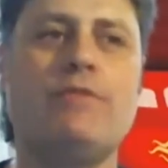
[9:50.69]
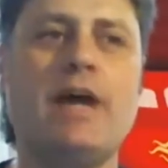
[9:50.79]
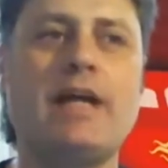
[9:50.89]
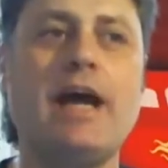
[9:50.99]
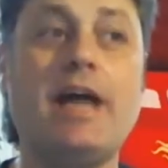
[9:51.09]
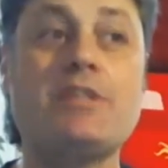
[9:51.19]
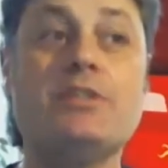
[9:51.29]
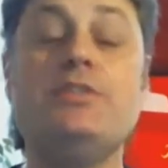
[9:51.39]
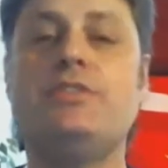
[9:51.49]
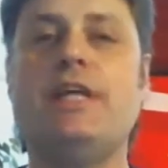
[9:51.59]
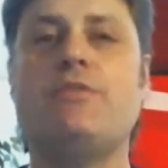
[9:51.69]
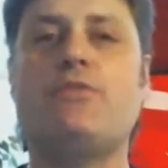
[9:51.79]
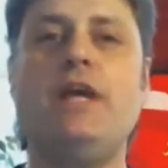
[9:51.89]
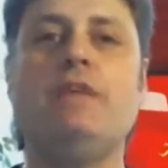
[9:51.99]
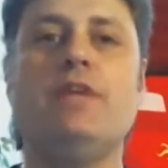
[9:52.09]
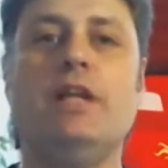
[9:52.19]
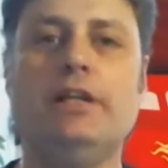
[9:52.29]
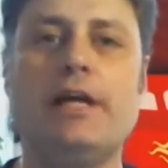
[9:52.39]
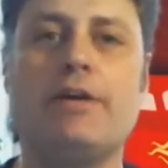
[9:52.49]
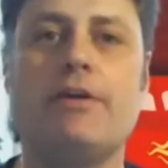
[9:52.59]
In fact, yeah. I actually sent Raven a
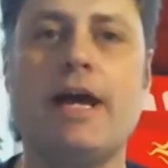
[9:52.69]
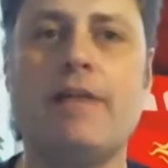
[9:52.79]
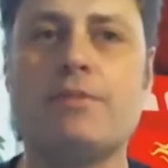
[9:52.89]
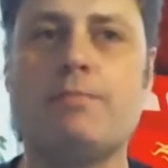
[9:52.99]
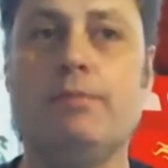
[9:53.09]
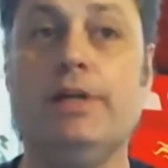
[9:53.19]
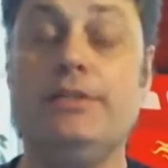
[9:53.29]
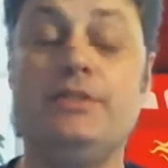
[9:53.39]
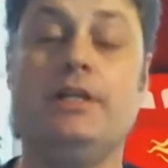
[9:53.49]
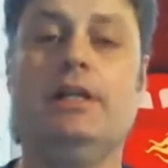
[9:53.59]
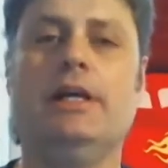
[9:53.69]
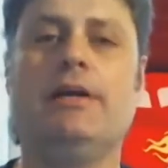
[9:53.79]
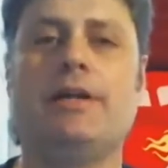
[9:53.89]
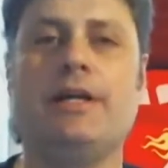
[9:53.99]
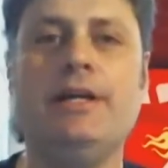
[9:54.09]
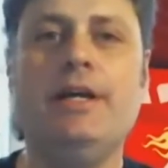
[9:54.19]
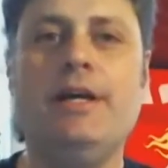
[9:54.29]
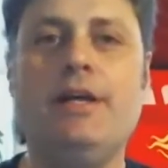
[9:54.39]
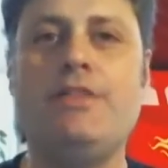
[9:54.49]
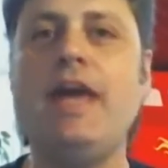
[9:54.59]
letter after playing Singularity,
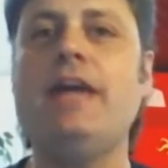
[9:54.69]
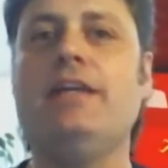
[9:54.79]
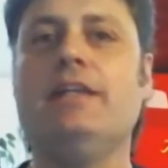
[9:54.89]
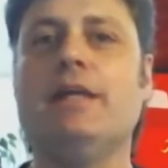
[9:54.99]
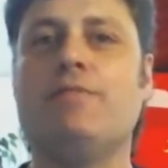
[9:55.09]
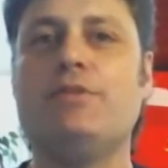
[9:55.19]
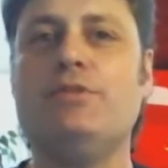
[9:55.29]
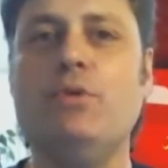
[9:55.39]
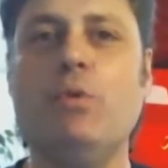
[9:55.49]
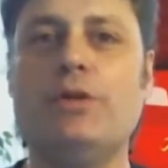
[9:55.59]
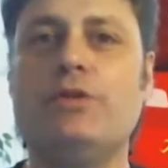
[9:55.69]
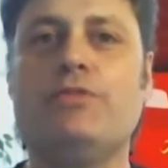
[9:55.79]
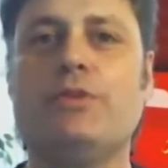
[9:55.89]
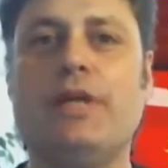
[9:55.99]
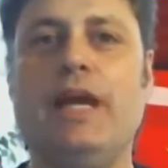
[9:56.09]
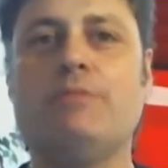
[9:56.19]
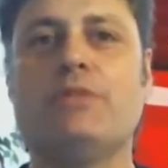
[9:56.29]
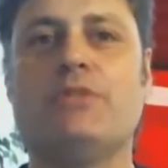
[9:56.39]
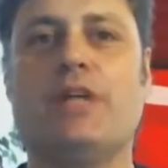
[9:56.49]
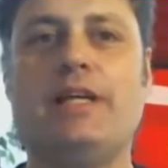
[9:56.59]
thanking them for two wonderful
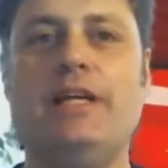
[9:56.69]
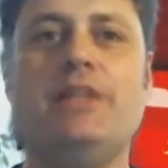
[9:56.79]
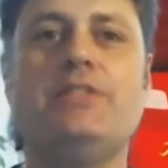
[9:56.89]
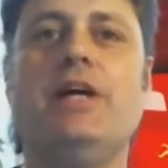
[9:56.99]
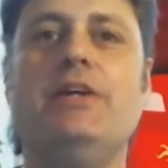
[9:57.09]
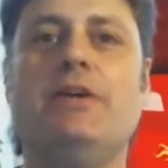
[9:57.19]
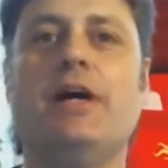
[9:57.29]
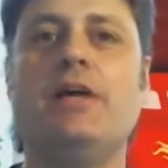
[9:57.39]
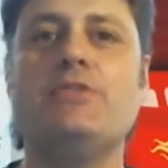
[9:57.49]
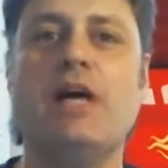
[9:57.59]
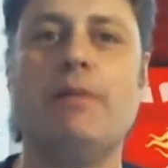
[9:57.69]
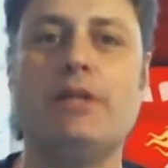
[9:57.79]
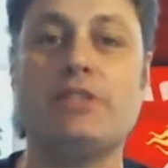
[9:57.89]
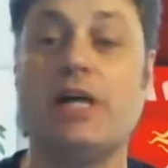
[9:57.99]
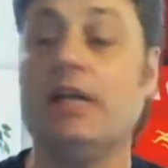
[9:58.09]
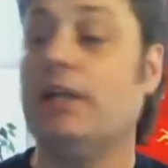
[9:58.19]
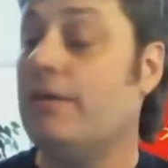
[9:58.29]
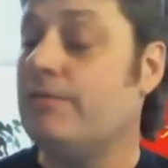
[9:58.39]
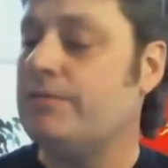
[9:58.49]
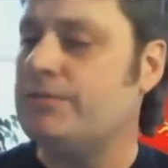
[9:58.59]
games. I said I can't tell you guys how much I
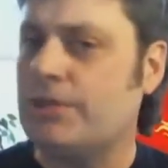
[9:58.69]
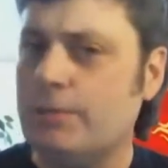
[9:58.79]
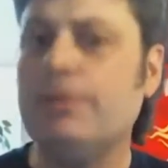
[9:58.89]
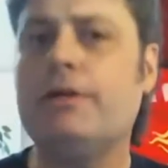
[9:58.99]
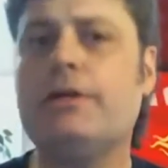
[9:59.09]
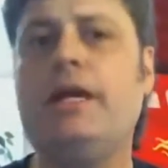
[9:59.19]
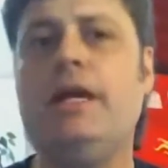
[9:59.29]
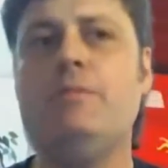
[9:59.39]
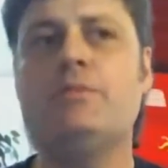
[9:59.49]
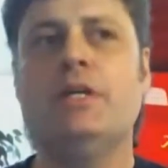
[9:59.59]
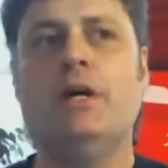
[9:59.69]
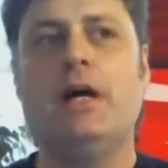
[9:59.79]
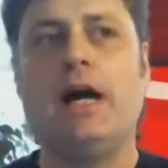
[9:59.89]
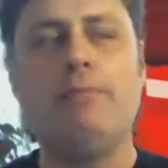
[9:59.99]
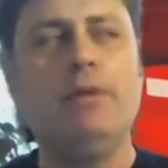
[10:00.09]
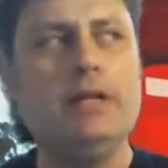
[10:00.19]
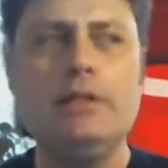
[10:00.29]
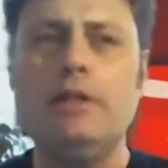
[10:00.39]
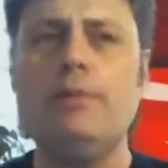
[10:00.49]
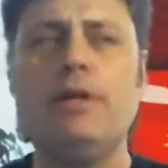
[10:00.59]
love single player games. I play a
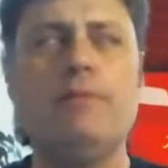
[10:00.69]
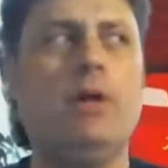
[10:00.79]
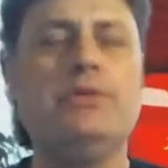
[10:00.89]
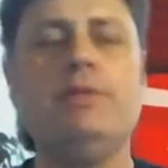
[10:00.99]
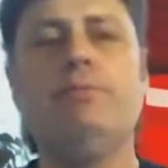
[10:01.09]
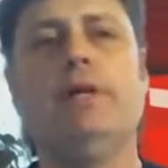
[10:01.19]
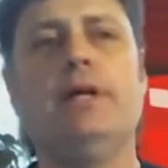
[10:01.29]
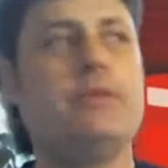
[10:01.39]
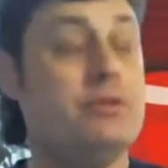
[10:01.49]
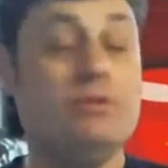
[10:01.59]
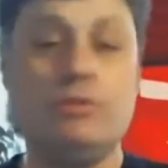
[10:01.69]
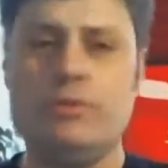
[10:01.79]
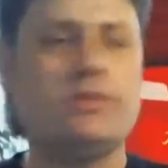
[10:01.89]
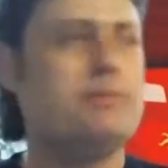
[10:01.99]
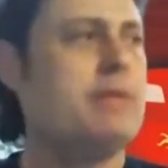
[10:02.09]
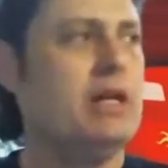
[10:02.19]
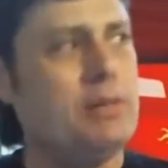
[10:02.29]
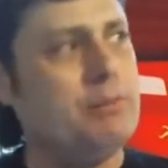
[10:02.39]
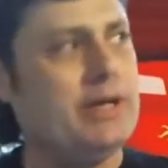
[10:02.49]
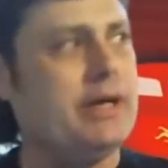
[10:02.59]
little bit of multiplayer. The new Twisted Metal
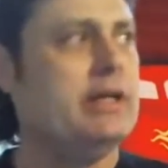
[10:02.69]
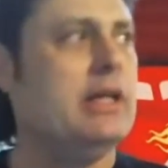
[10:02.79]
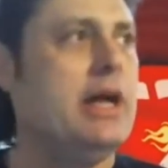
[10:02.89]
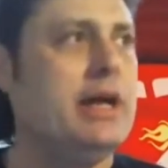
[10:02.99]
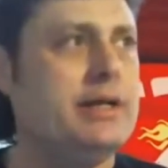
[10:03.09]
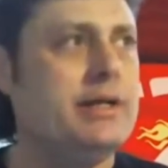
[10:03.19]
I'll play online,